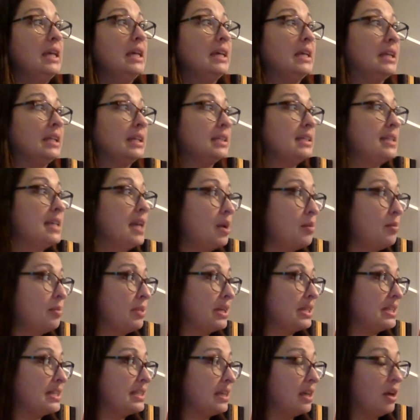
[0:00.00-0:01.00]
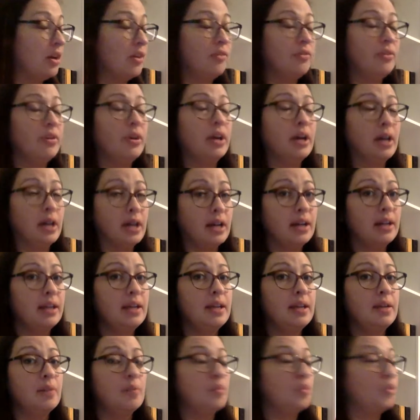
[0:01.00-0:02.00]
and I tell myself
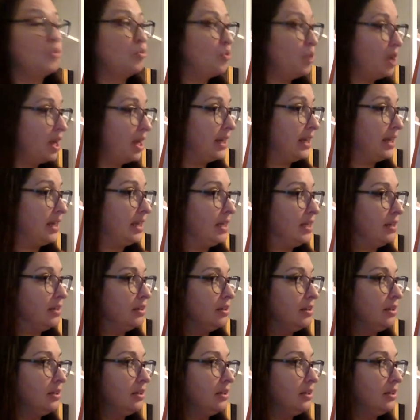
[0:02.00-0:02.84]
I am ready.